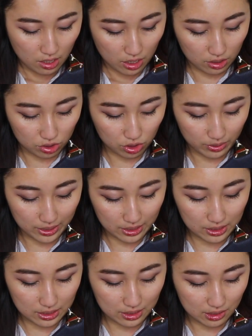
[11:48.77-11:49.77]
and so it
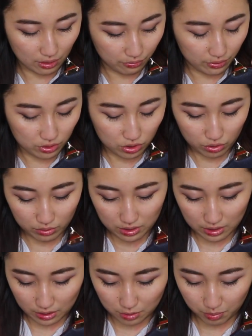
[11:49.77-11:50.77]
is stiffer, so it
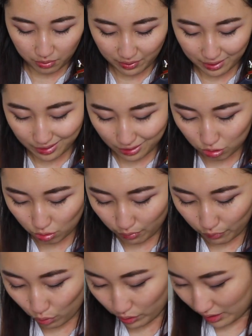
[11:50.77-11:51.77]
does provide that sort
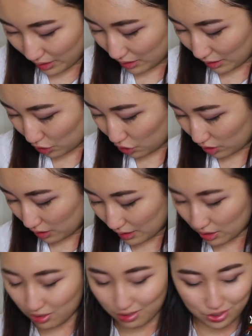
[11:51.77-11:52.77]
of organization
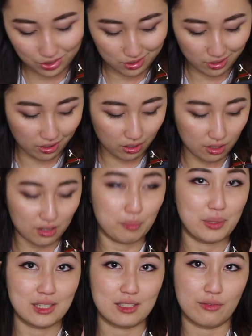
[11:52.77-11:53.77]
that's not just like a
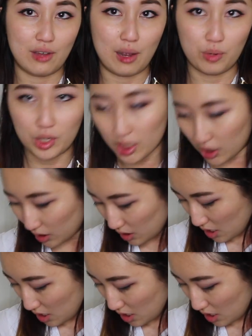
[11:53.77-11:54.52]
piece of fabric.